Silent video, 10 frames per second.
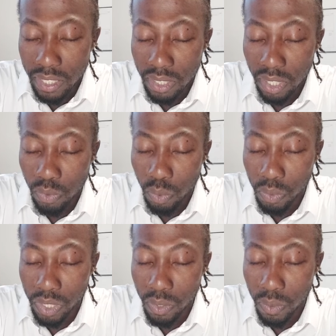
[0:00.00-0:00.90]
So as we
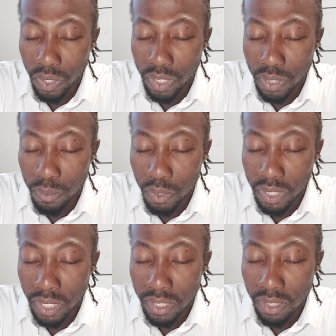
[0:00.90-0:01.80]
read your word this
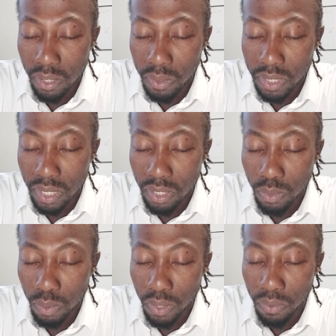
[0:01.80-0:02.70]
morning, as always, I
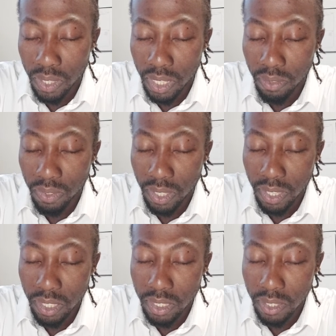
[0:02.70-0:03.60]
just pray for
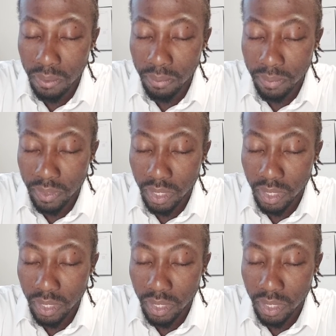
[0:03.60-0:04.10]
edification